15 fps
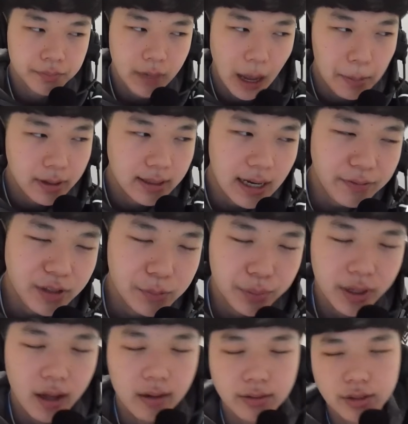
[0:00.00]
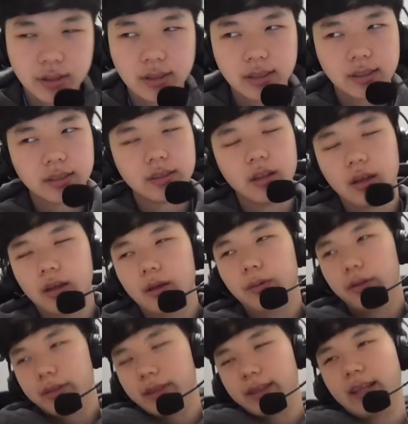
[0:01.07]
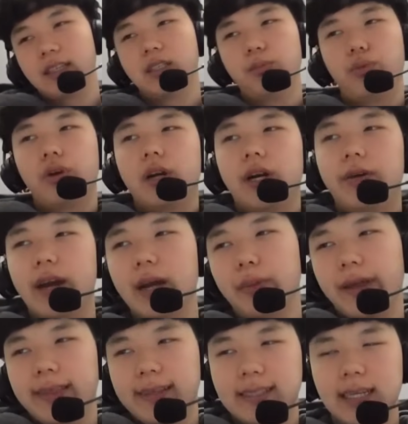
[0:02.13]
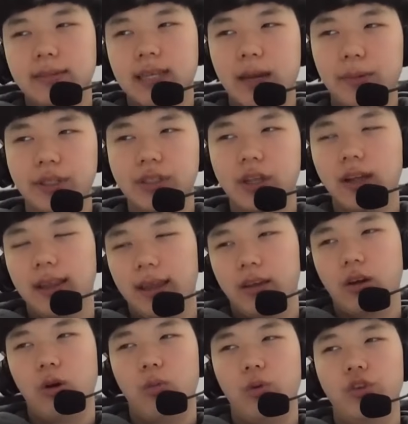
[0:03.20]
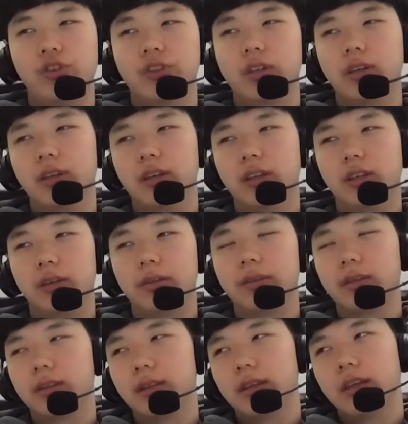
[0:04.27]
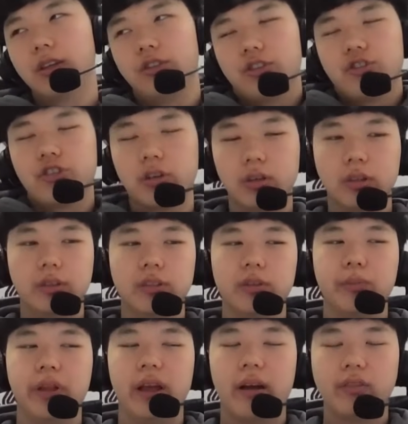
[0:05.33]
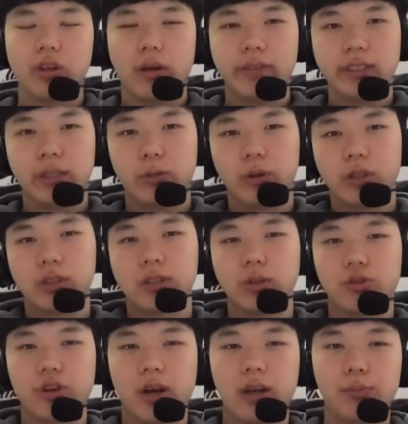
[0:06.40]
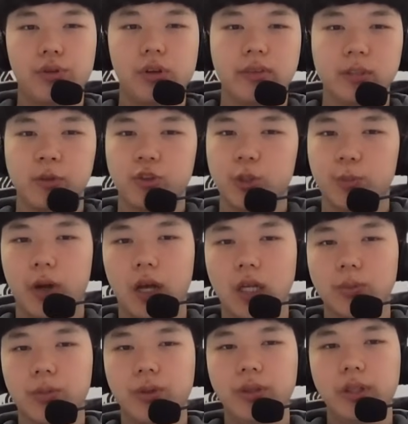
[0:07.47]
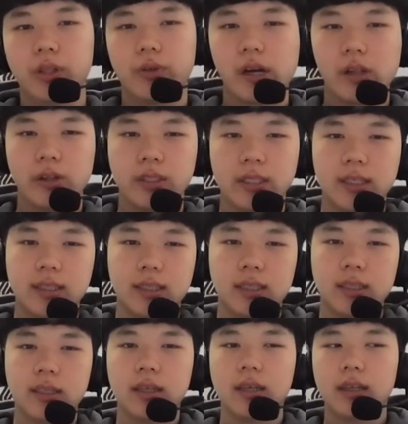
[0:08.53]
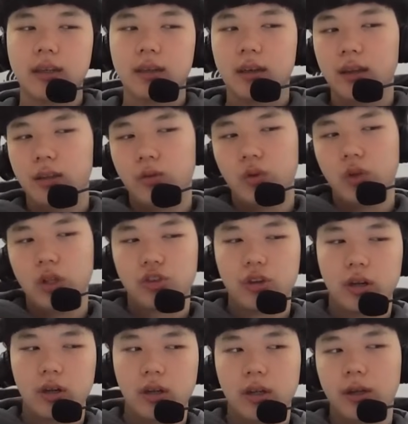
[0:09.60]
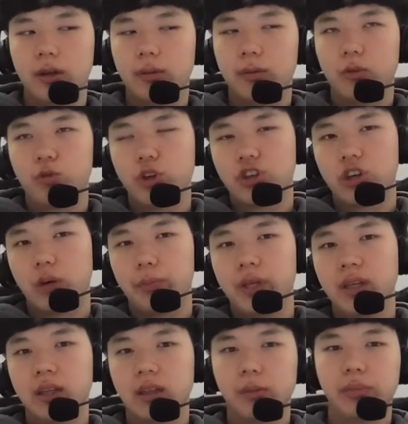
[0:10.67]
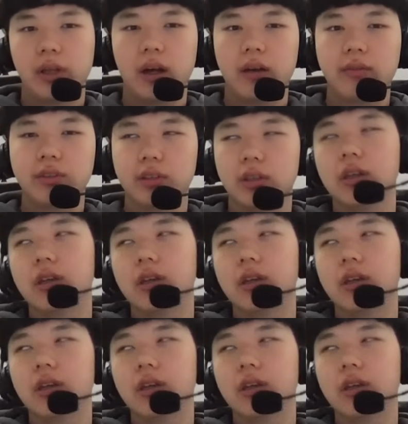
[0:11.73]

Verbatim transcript: I mean, definitely playoffs is the thing that's important, right? But at the same time, it's not like oh, we're just gonna just chill into playoffs. Obviously, we're still trying to improve as much as possible in the regular season, and then really trying to reach our peak in the playoffs